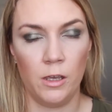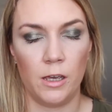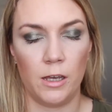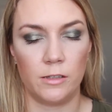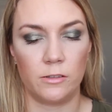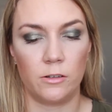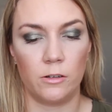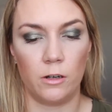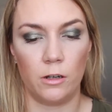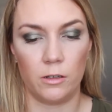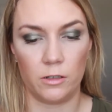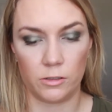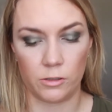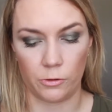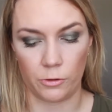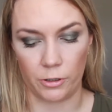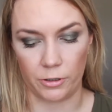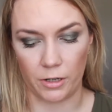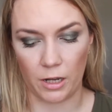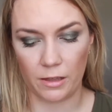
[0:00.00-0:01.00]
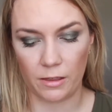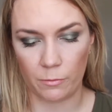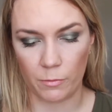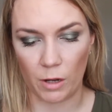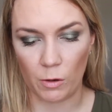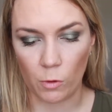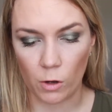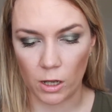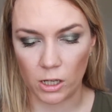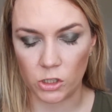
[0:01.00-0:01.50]
It's going to look so good. I think
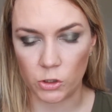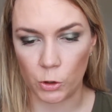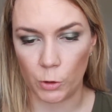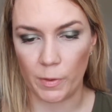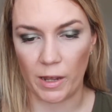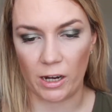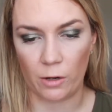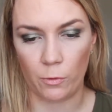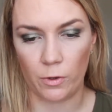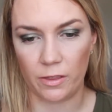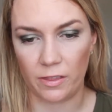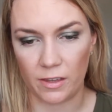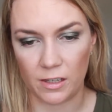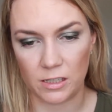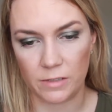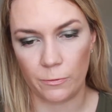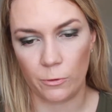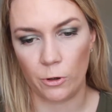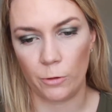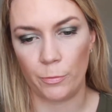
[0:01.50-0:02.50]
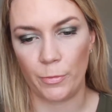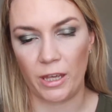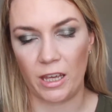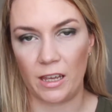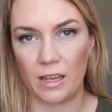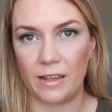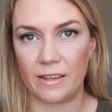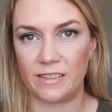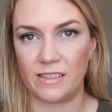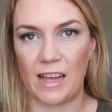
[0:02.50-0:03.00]
my one drawback with this for
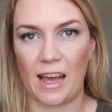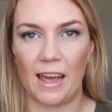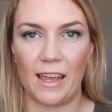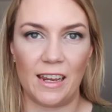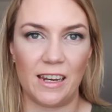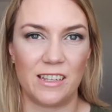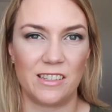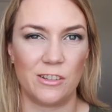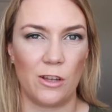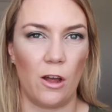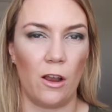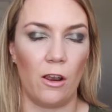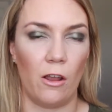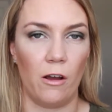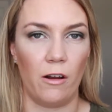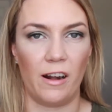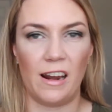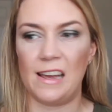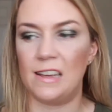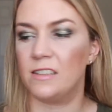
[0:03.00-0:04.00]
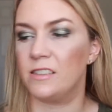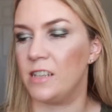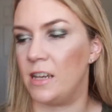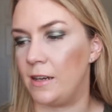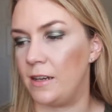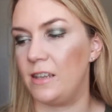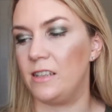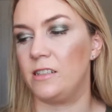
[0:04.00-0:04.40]
me is that it is not long lasting.